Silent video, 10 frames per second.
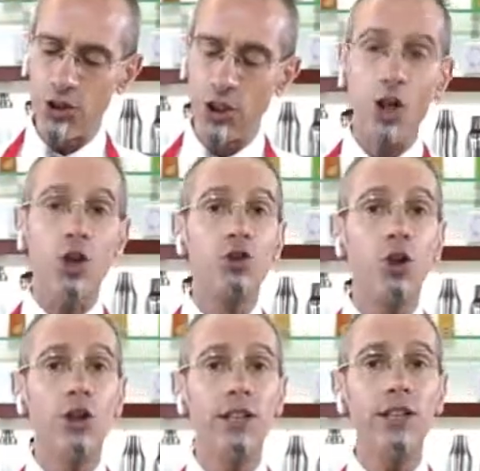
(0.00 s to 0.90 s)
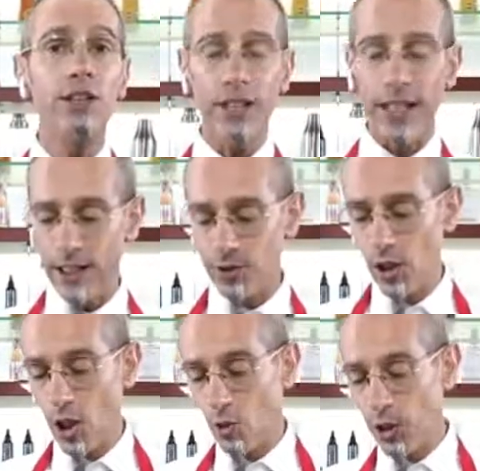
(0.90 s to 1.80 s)
So in this case,
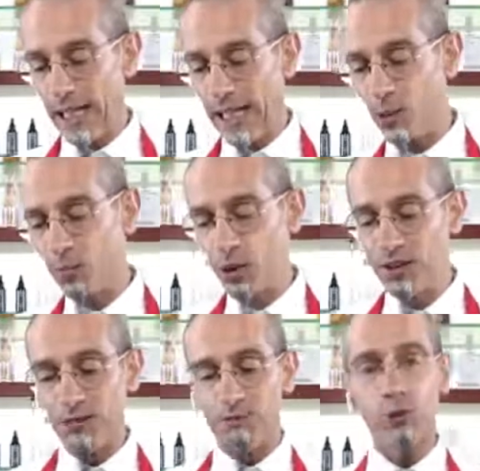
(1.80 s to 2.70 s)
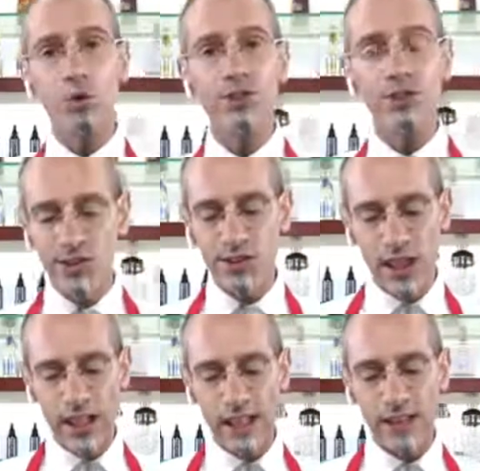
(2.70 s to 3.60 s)
we like to put some fruits
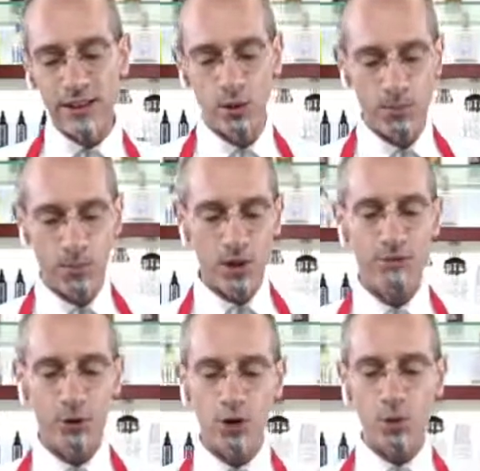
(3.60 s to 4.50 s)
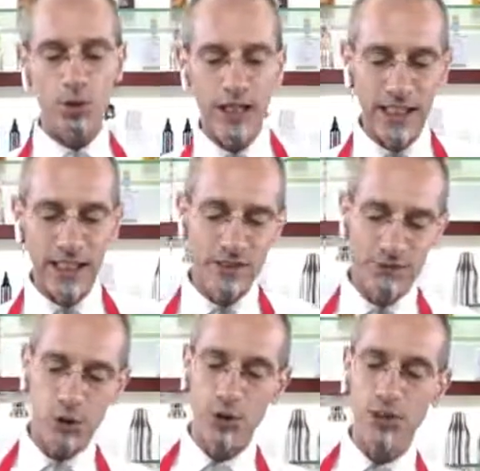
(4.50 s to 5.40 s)
inside. So we put the fruits, we put the ice of
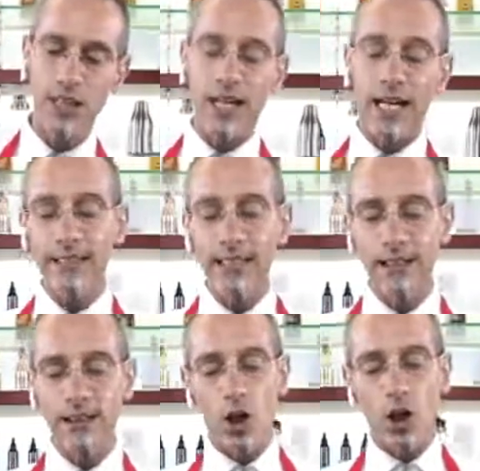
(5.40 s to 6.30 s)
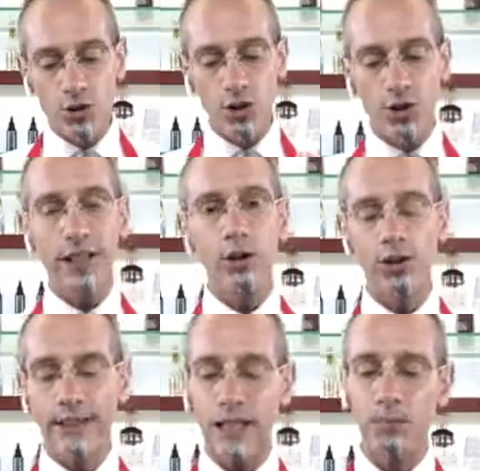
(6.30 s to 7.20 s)
fruits, and then also can hold the
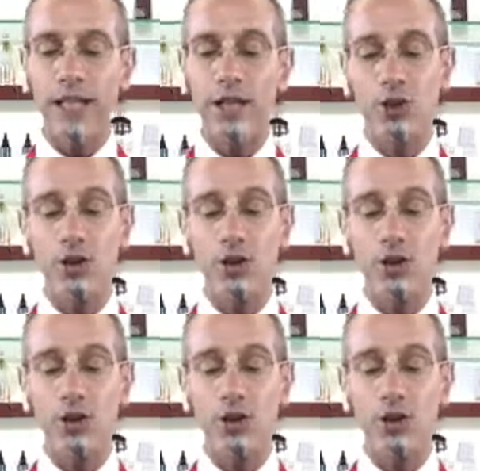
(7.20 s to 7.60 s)
carbonation.